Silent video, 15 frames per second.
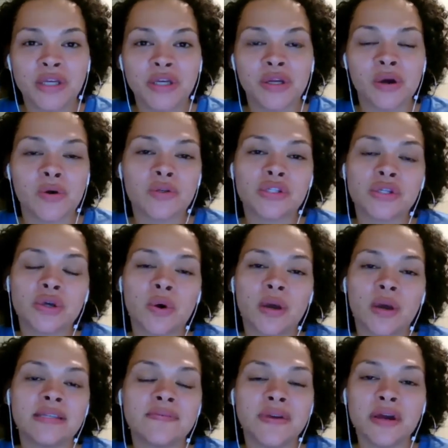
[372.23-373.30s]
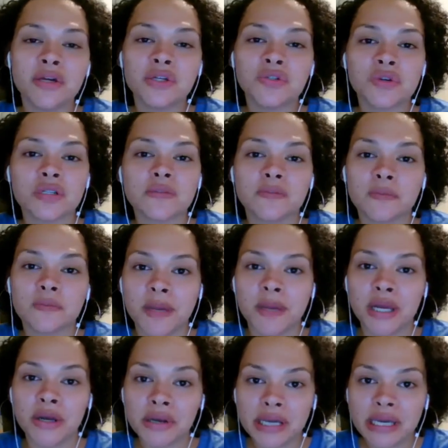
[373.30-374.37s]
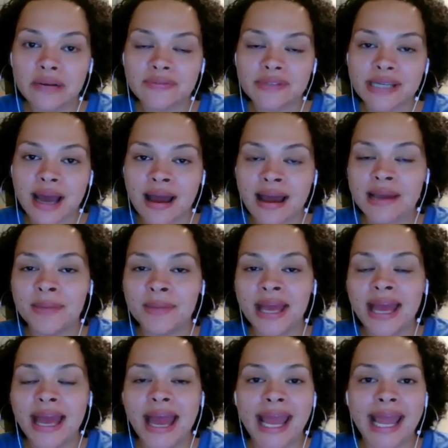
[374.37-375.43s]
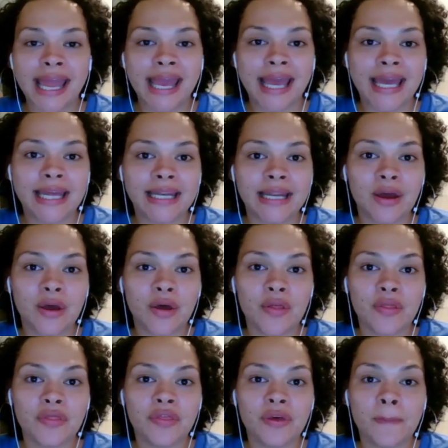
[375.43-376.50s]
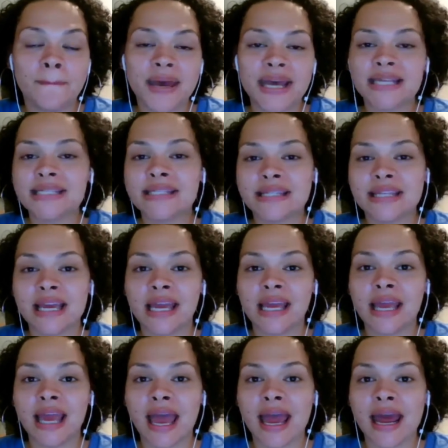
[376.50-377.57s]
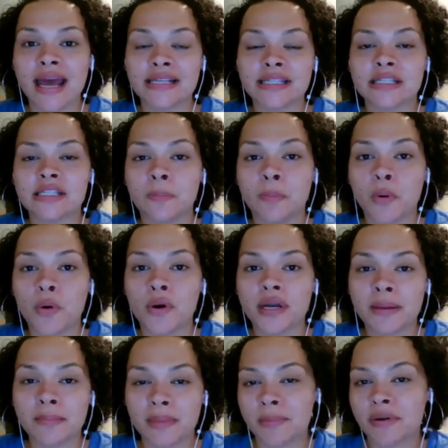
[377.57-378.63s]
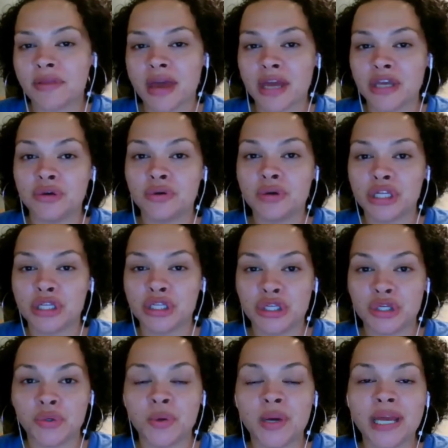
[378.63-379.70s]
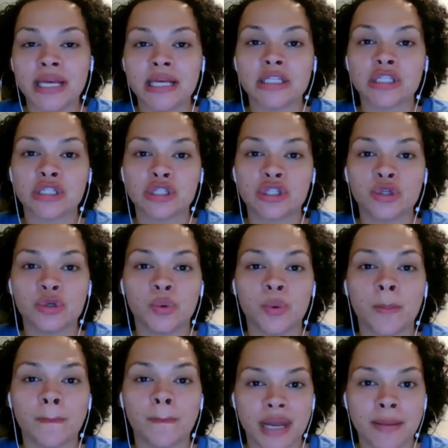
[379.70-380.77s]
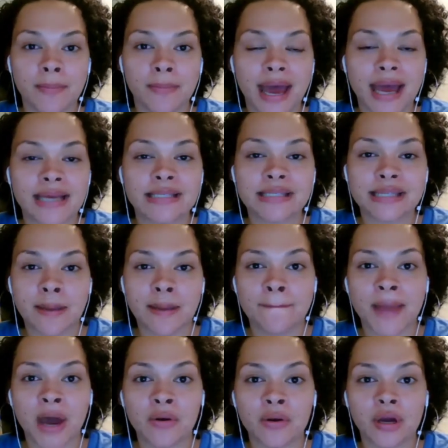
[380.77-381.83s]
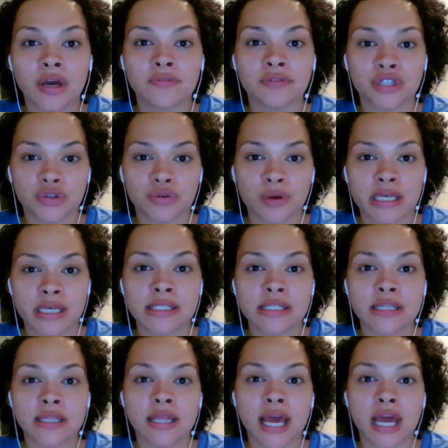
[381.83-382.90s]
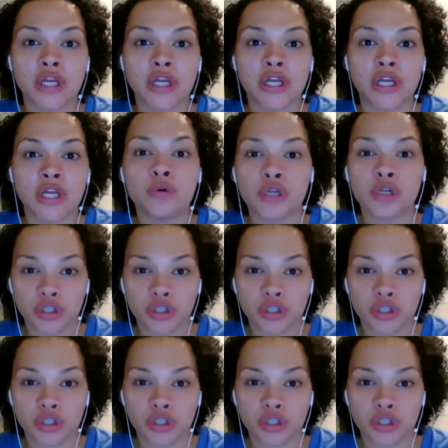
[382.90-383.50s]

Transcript: You know, so it's a very stressful period of time. And the best thing as a supporting member that you can do is to minimize the amount of stress that you